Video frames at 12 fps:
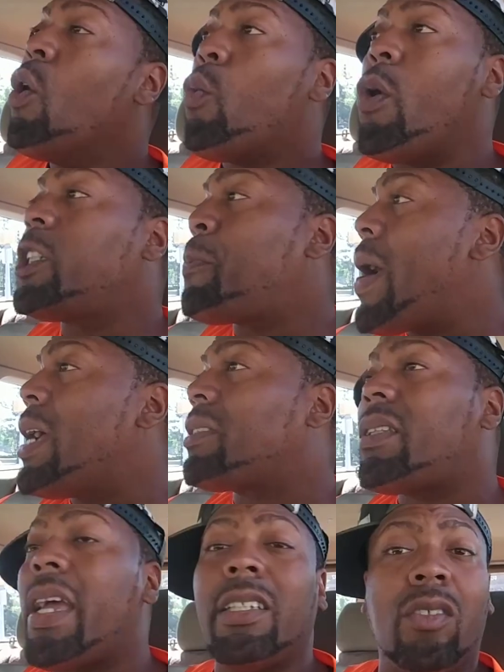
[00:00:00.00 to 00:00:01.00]
Once Pat
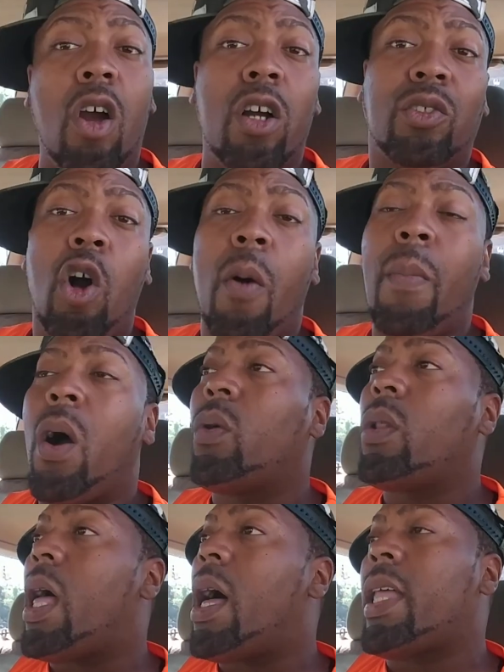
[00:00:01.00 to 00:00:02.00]
Stay start talking
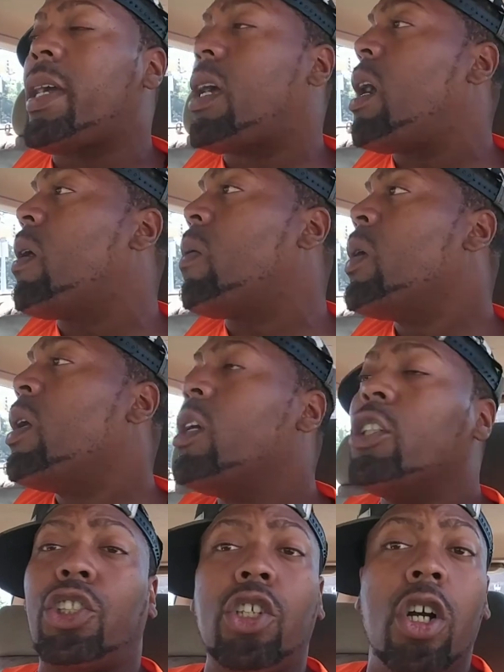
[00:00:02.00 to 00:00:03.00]
about like um
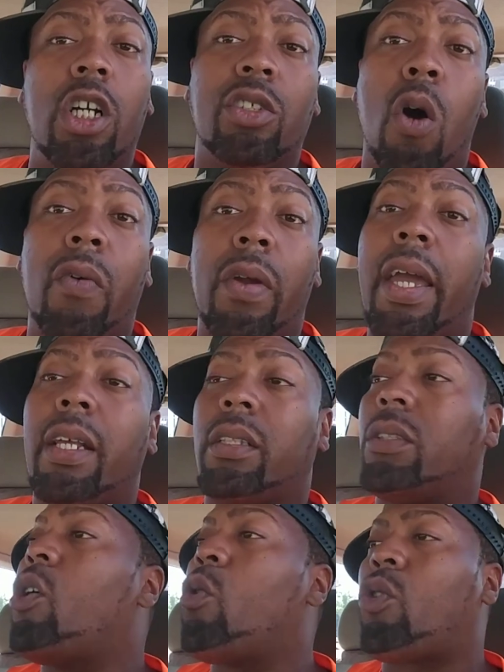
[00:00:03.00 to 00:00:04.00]
sugars overhead,
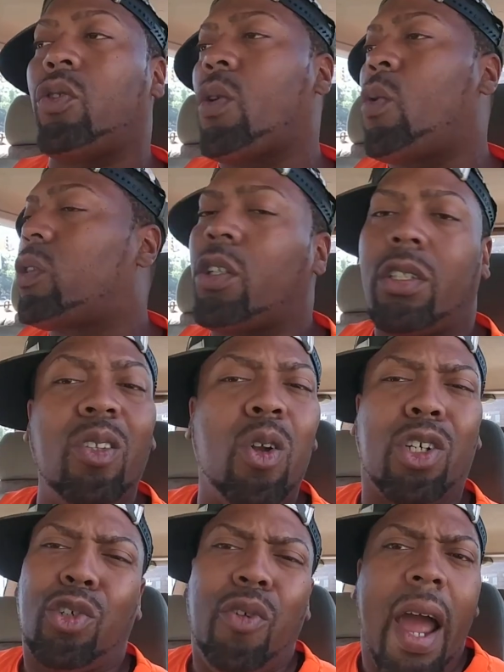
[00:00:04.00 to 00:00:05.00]
you know, don't think you know
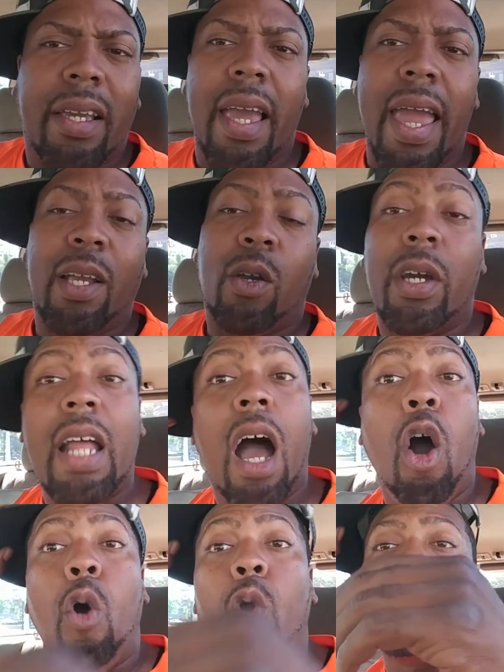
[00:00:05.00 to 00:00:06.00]
the cracking angle. And
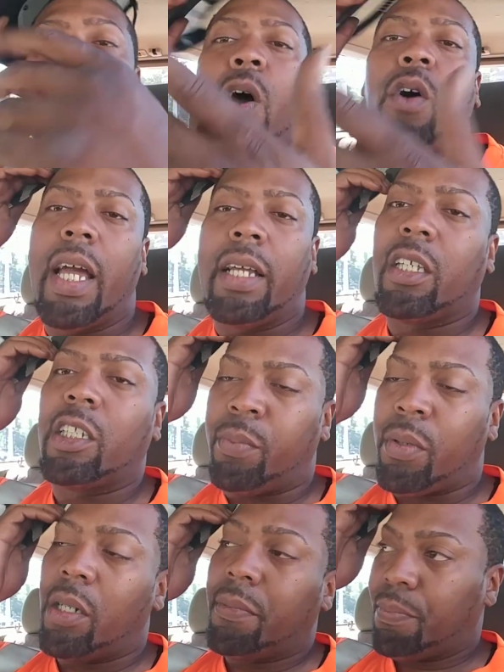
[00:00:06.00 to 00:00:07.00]
I always felt like this,
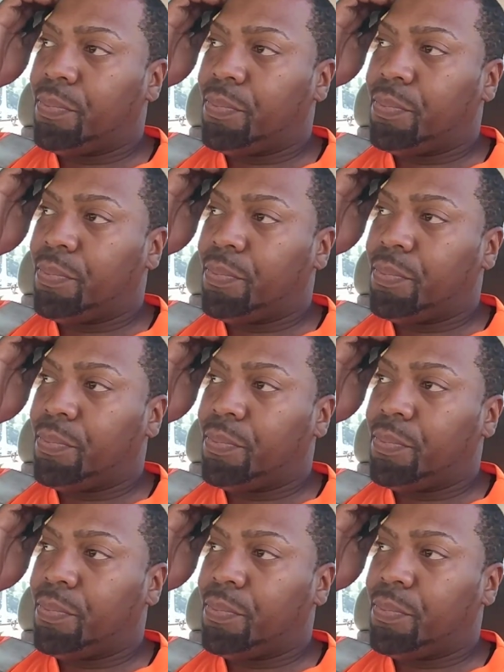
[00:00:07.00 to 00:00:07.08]
bro.